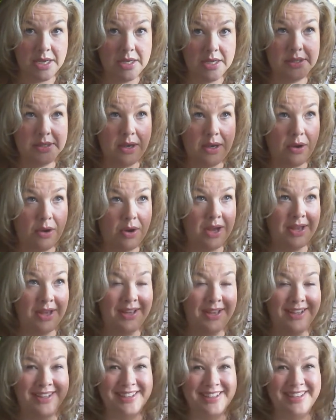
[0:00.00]
So
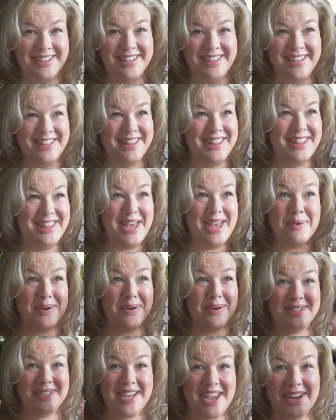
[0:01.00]
they
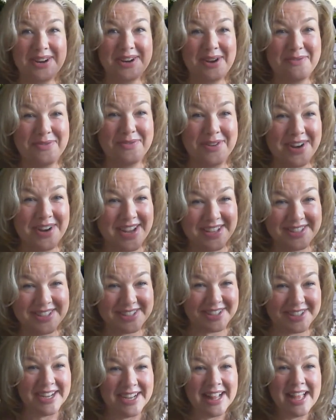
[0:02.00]
won't take no for an
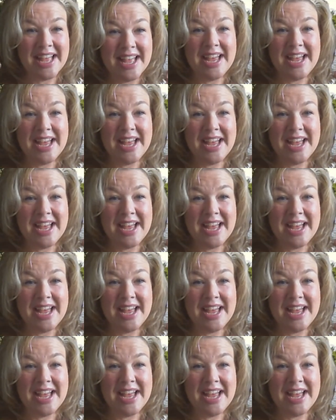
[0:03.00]
answer.